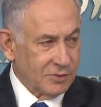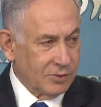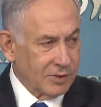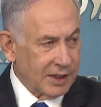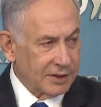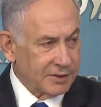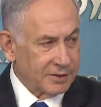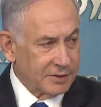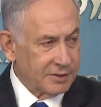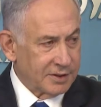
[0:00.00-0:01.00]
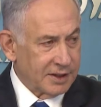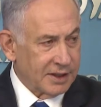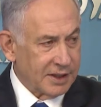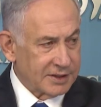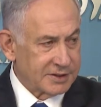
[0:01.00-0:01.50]
who held her
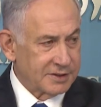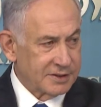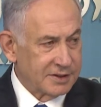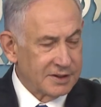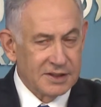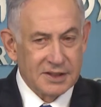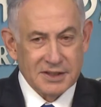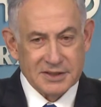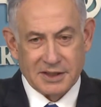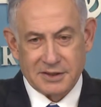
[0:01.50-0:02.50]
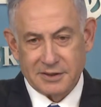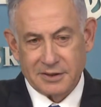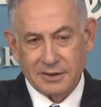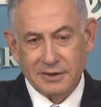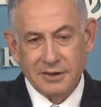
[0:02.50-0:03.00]
hostage said to
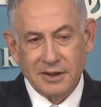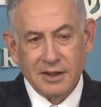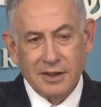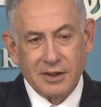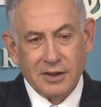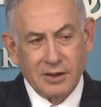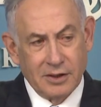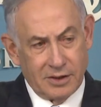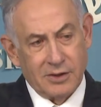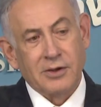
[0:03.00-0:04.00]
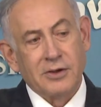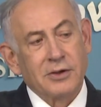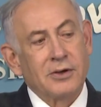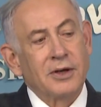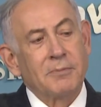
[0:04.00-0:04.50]
her, you know,
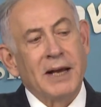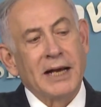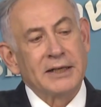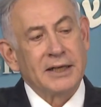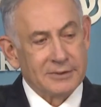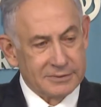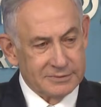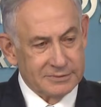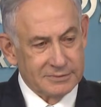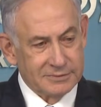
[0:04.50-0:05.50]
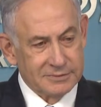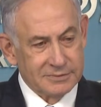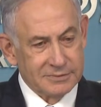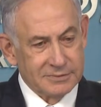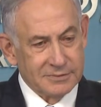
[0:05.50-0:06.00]
you're going back now.
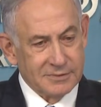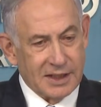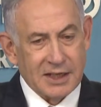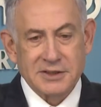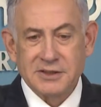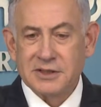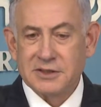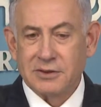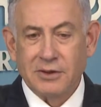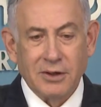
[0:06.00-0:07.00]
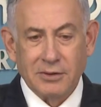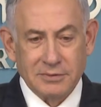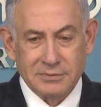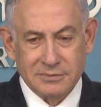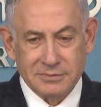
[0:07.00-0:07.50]
I suggest you
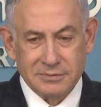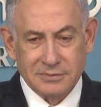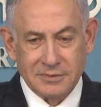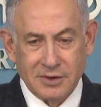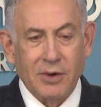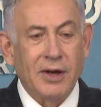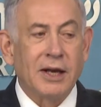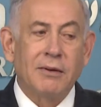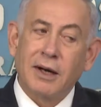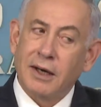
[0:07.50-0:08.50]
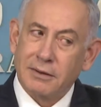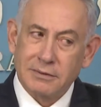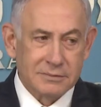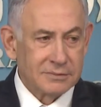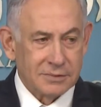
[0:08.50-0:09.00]
go. Go anywhere.
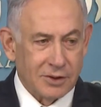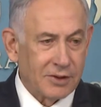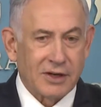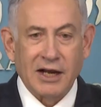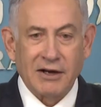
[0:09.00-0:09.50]
Go to